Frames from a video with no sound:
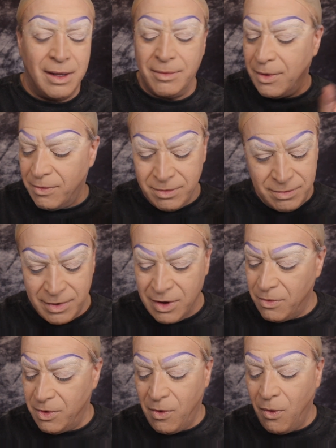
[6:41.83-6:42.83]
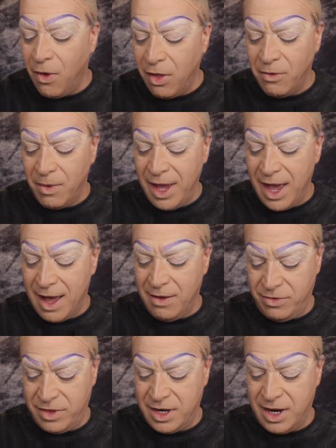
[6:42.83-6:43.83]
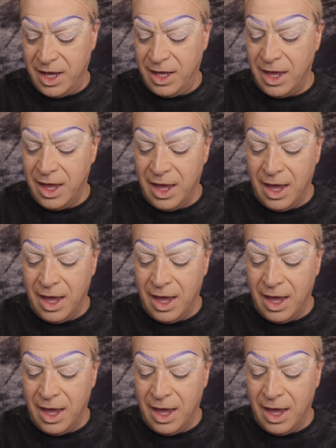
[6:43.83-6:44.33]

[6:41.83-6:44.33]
I'm go, going all the way out today